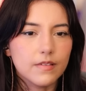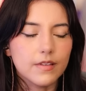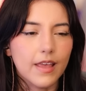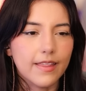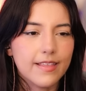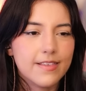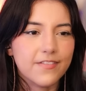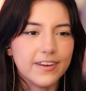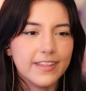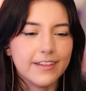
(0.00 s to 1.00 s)
Yeah, that's
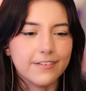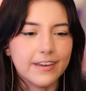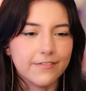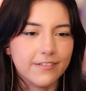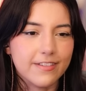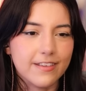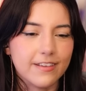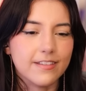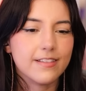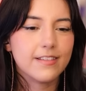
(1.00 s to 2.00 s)
funny, their differences.